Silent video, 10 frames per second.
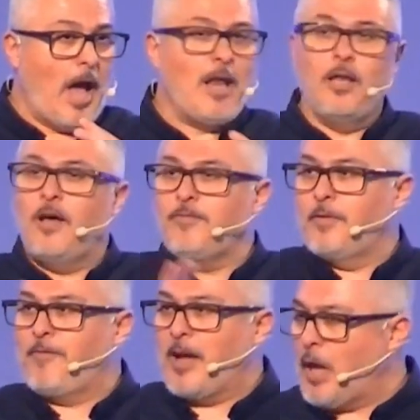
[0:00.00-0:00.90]
I
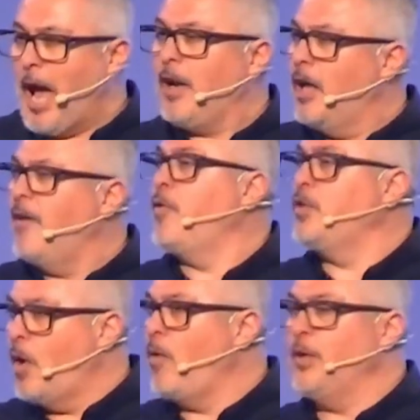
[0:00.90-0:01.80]
love
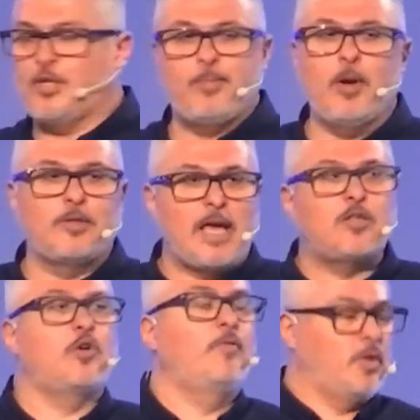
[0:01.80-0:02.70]
when the Holy Spirit
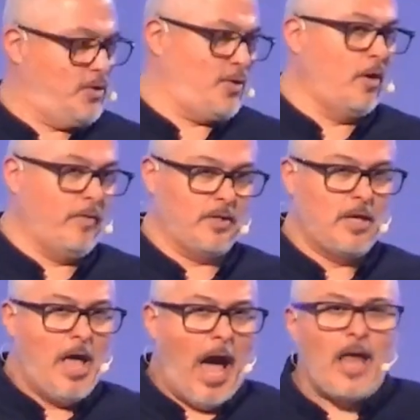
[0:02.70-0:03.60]
takes over the service.
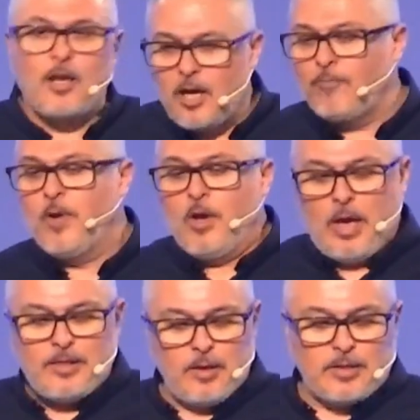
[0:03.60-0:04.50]
I love
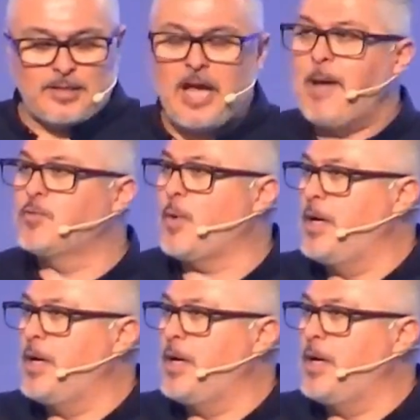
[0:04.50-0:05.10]
the times